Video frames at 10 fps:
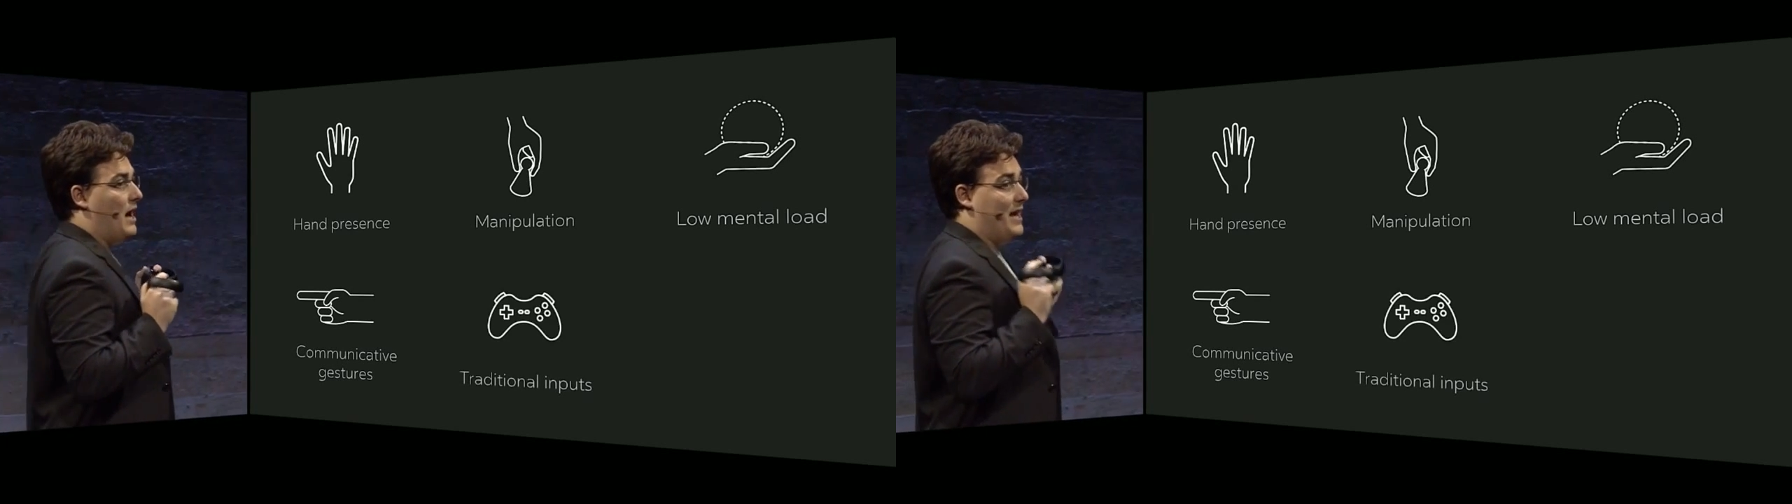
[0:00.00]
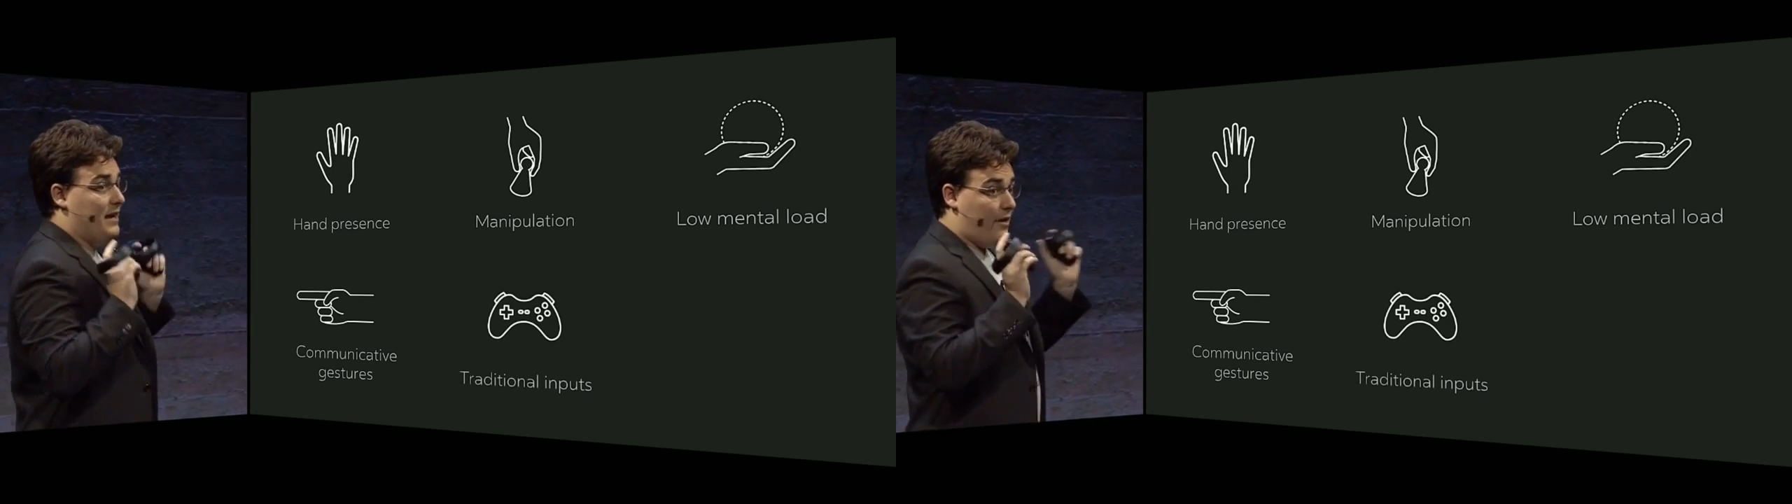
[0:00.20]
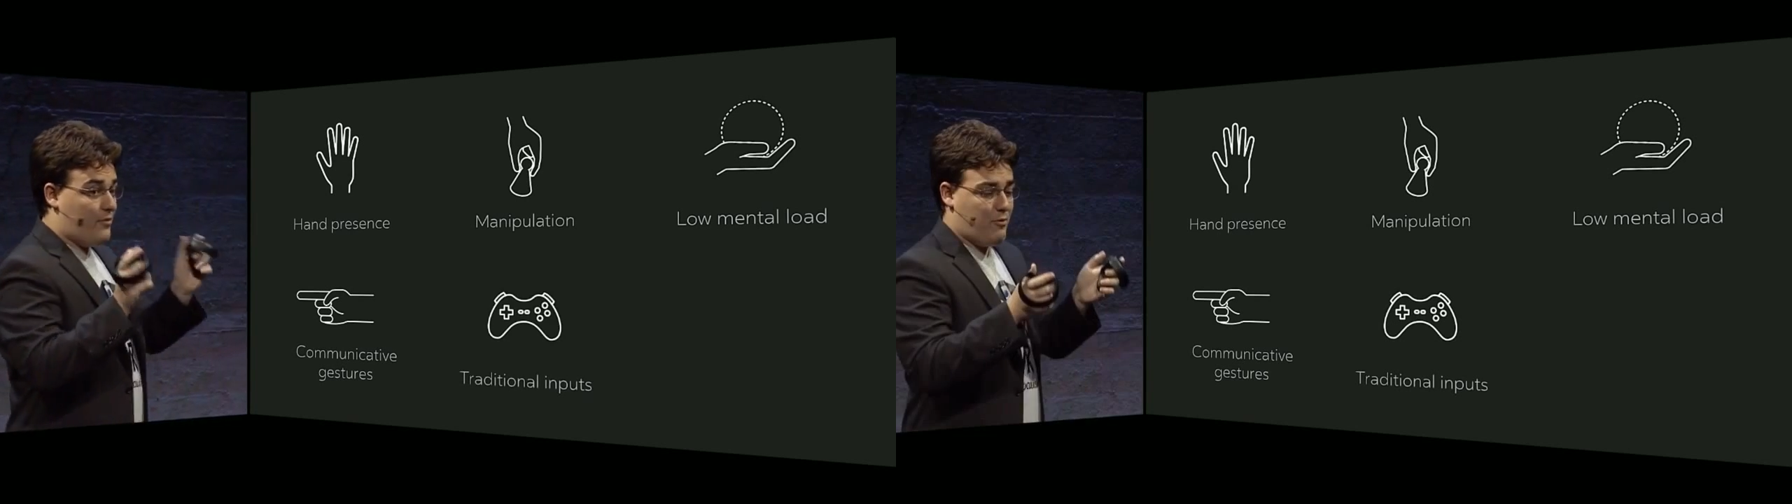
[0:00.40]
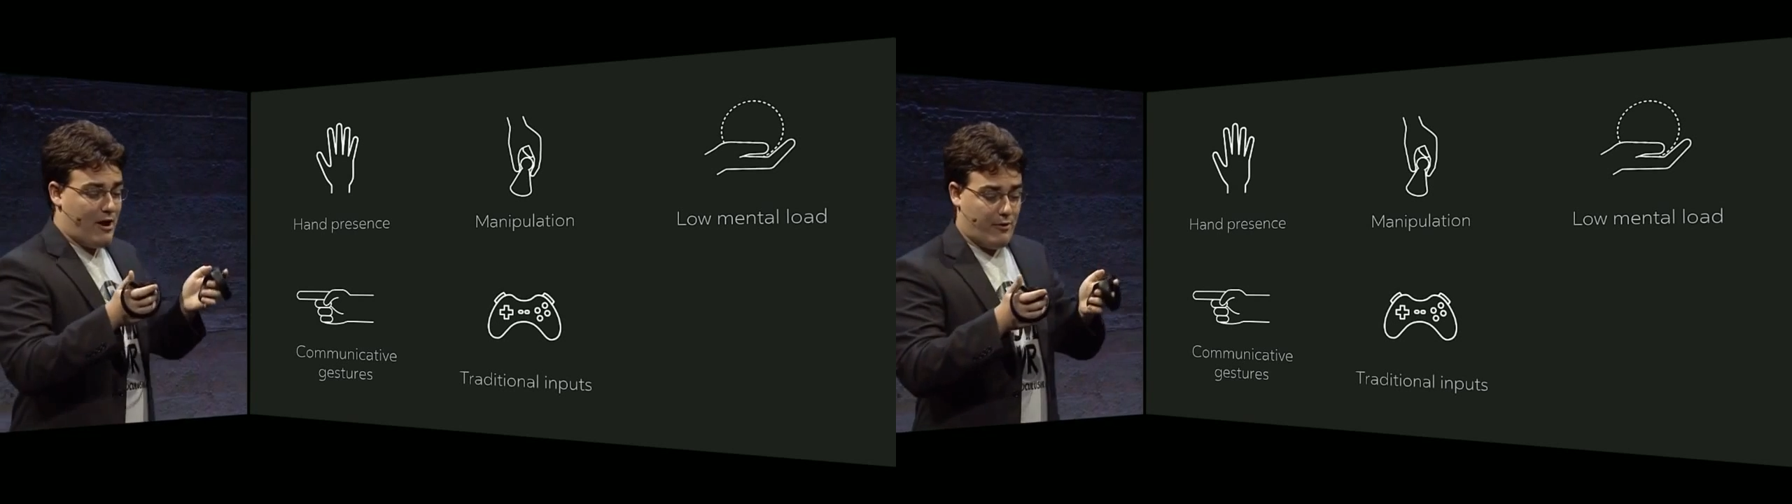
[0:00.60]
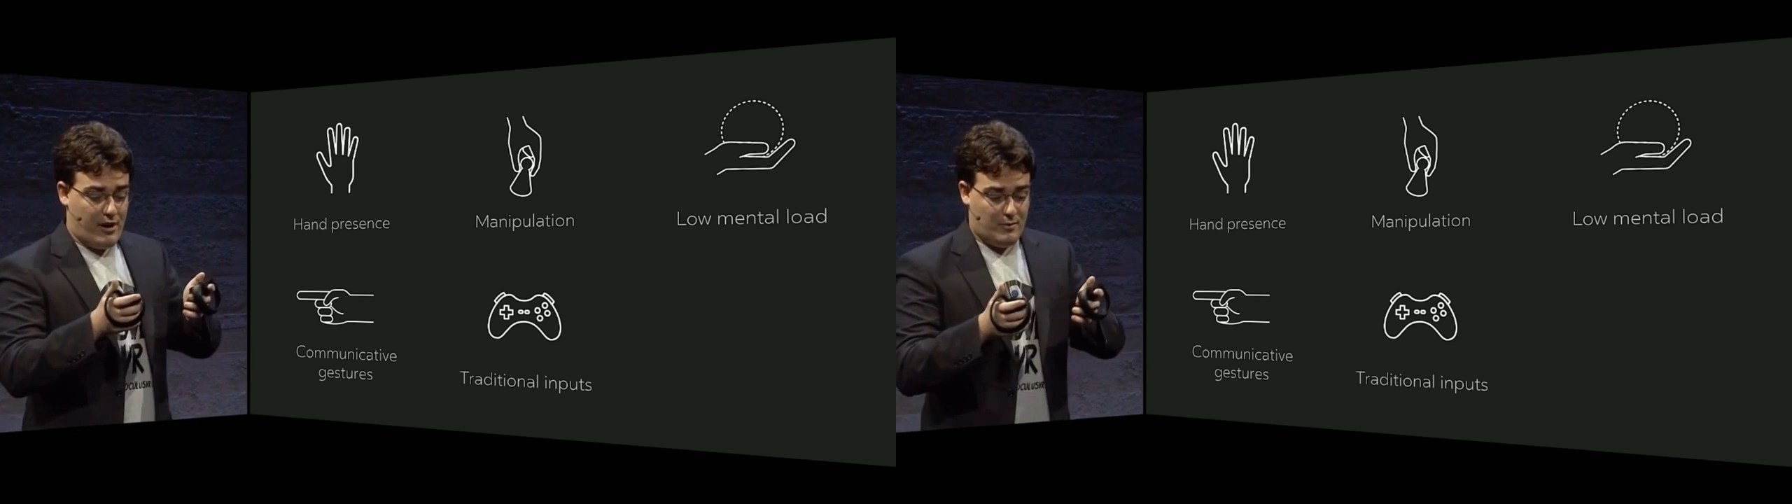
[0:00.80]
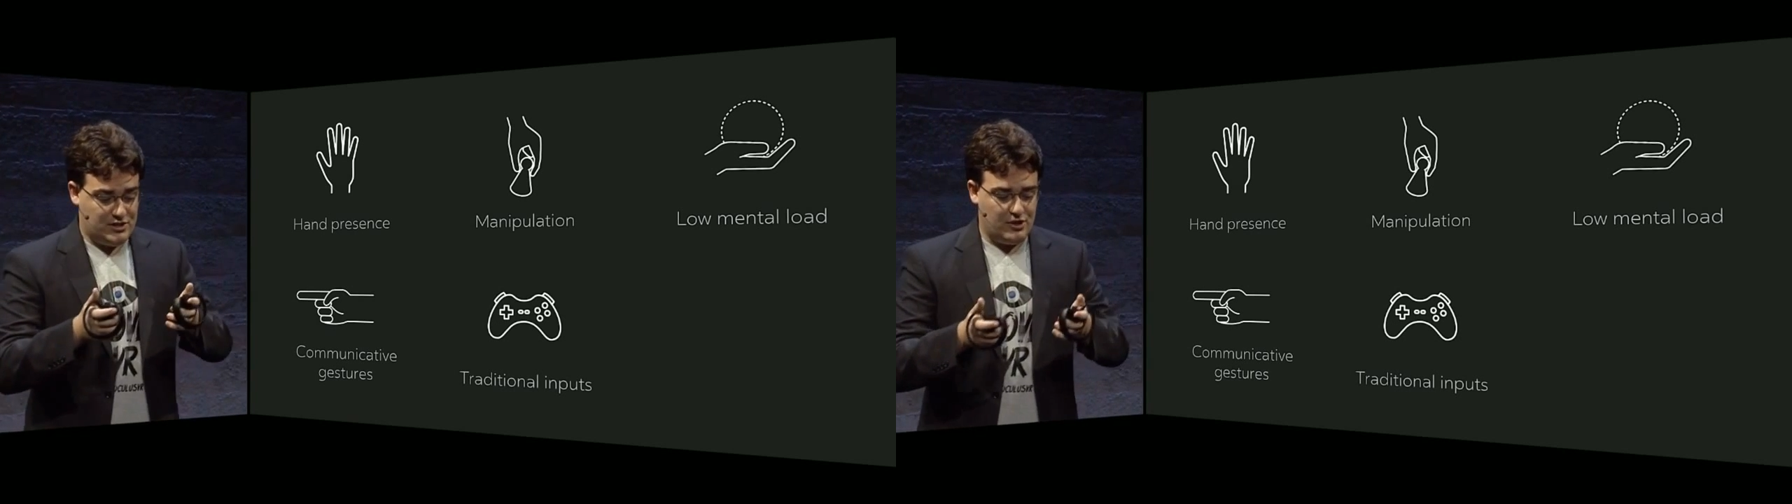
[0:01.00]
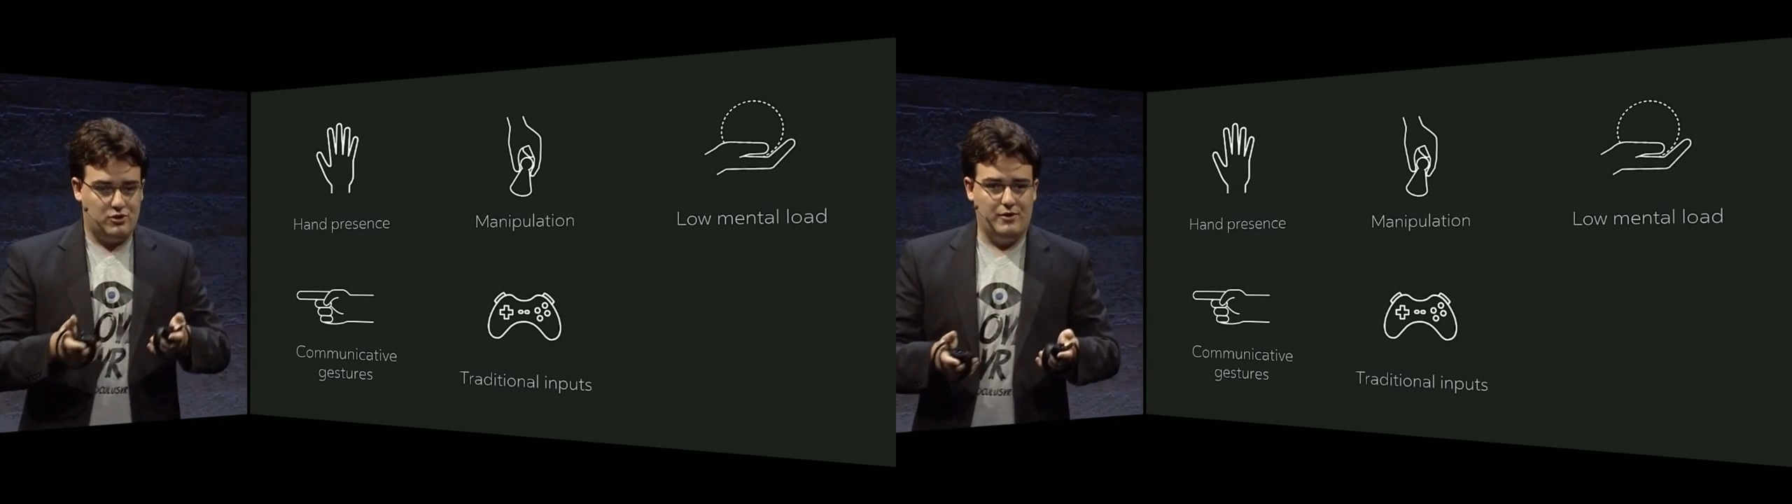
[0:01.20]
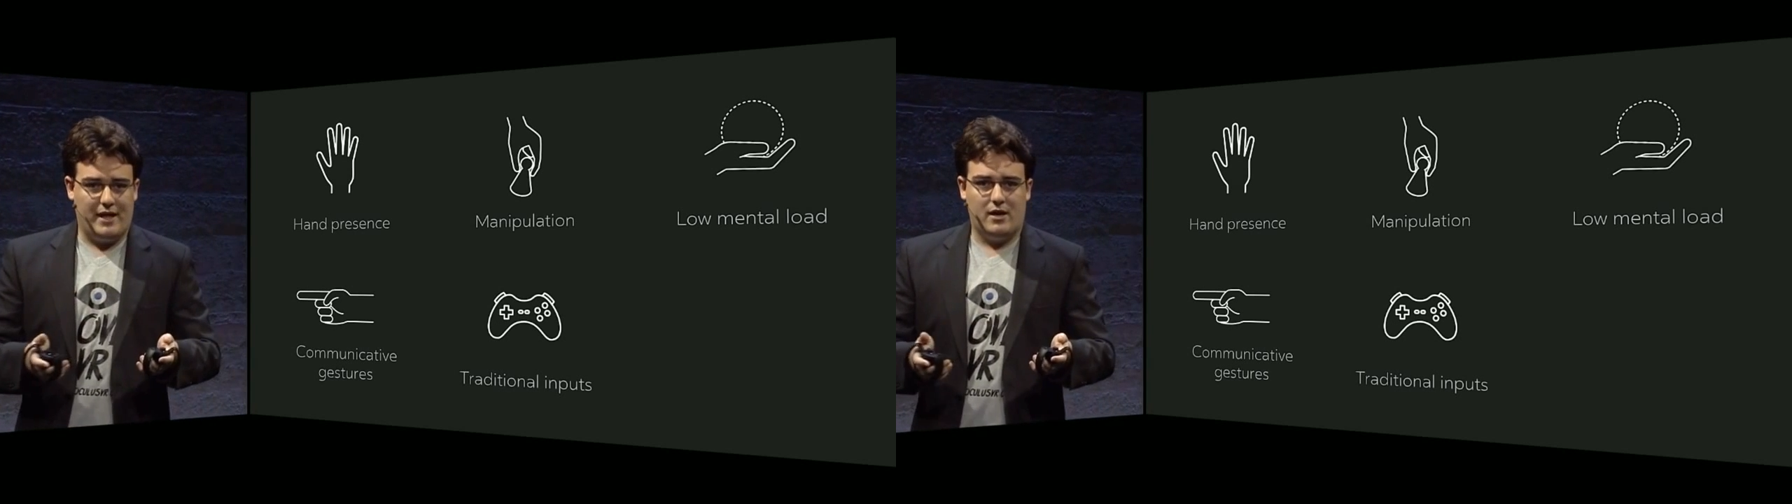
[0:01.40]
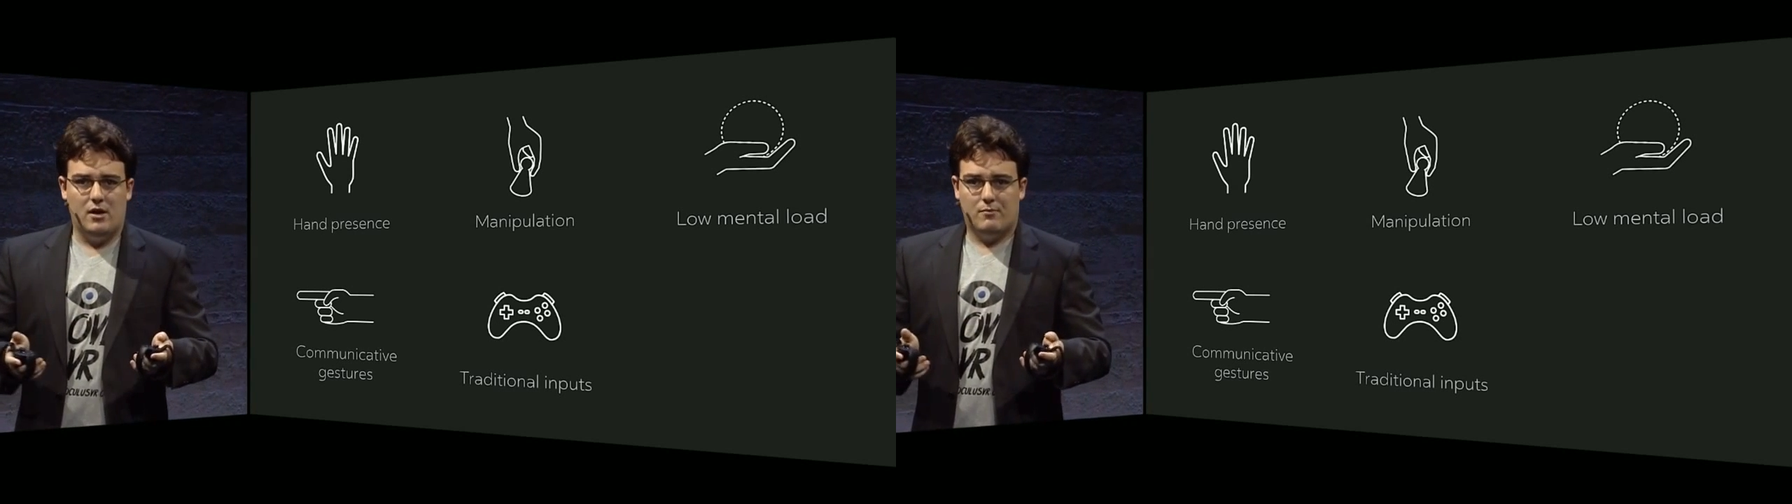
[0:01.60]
And another priority was including